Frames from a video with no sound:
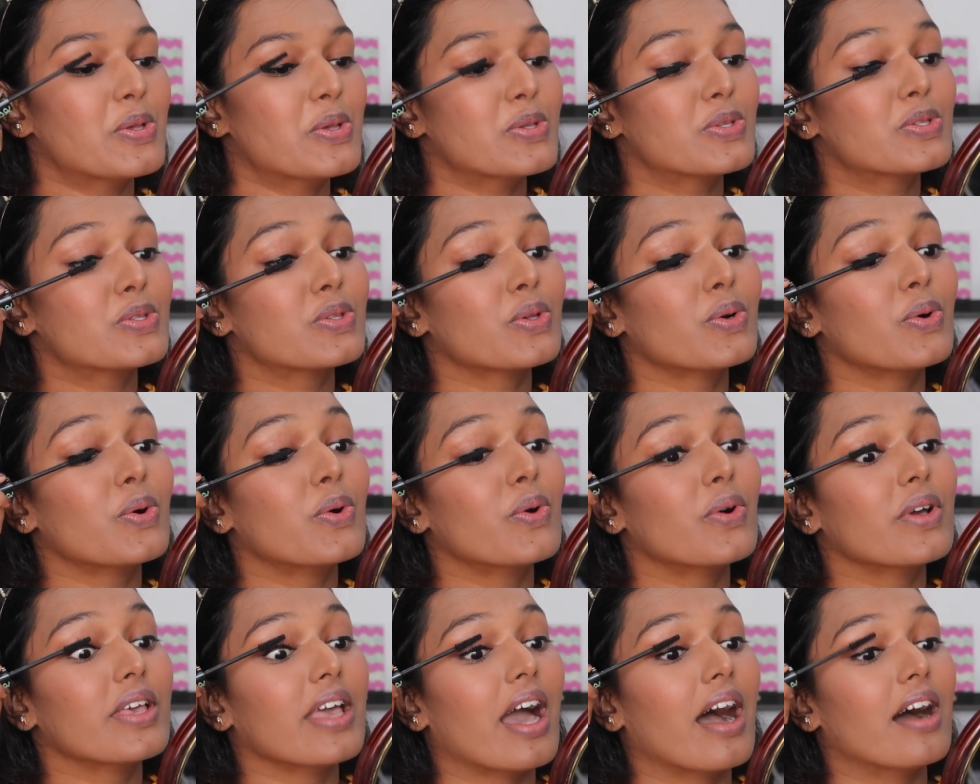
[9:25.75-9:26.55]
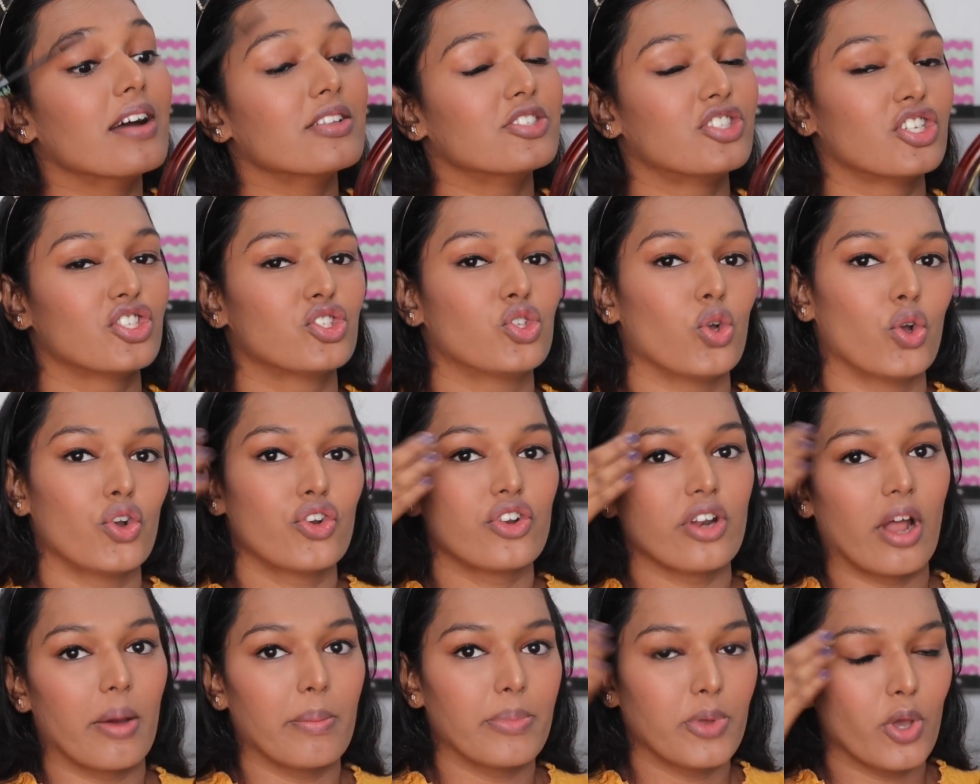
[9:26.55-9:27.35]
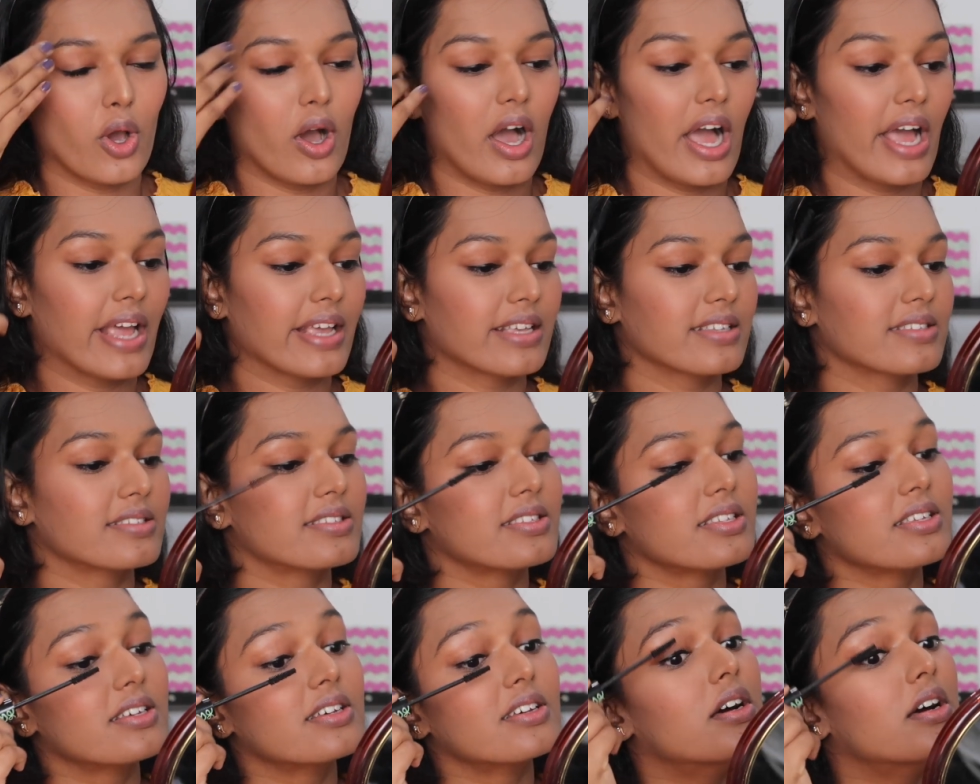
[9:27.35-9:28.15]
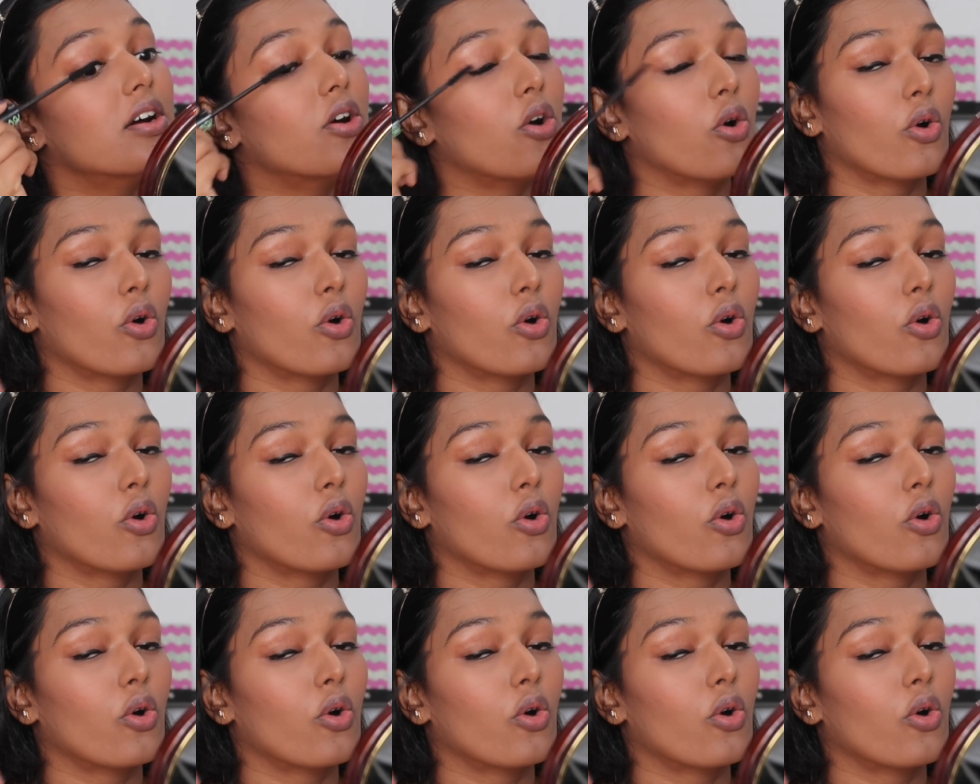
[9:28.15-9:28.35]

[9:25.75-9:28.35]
So yeah, just don't rub your eyes.